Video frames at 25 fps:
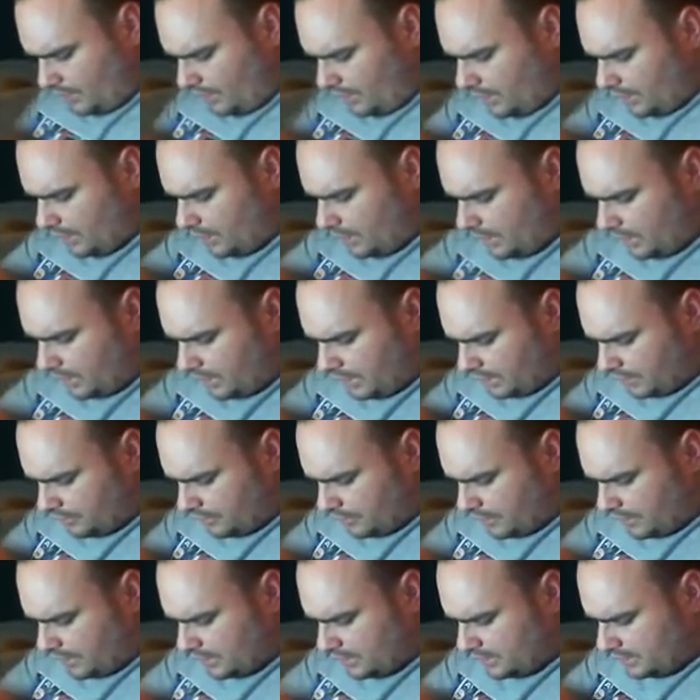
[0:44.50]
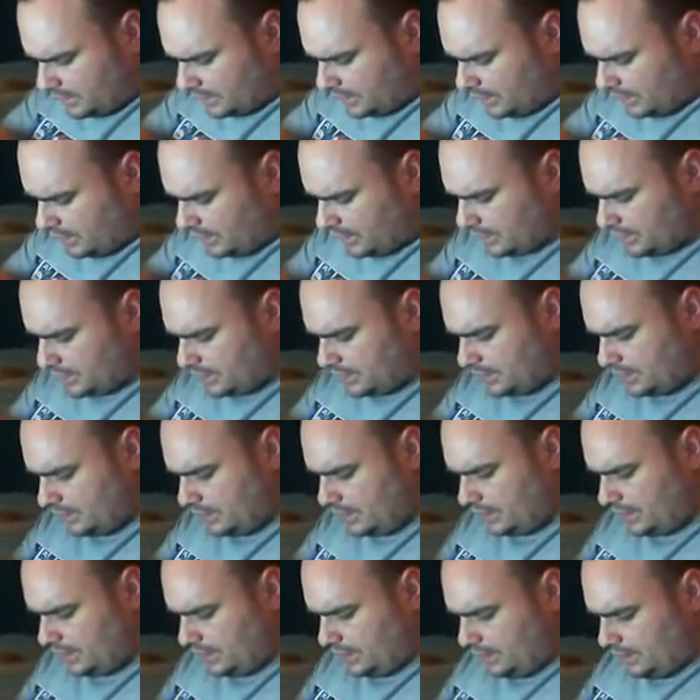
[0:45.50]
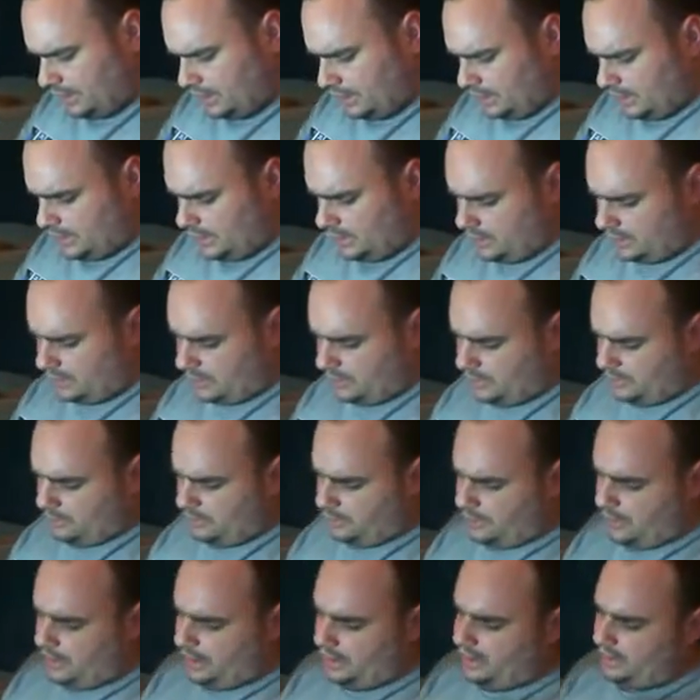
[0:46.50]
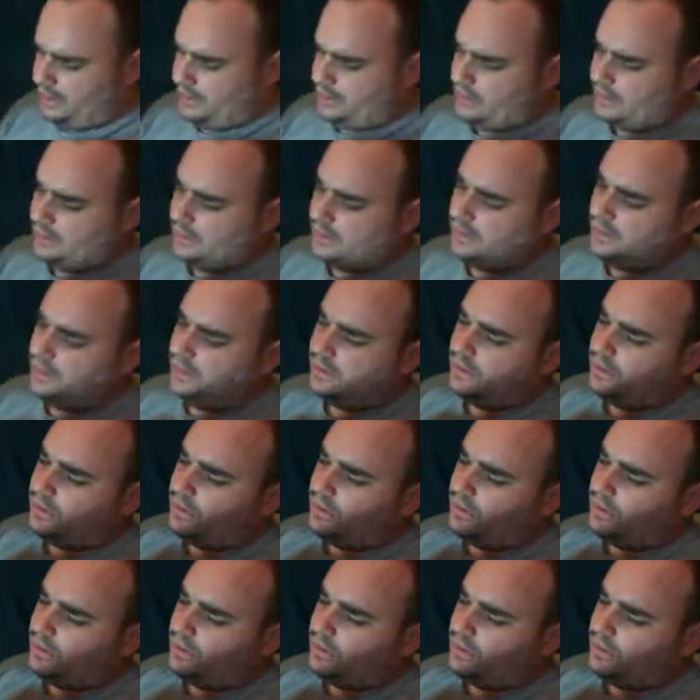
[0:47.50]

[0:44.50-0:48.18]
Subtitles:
and the first thing I can see is some paints.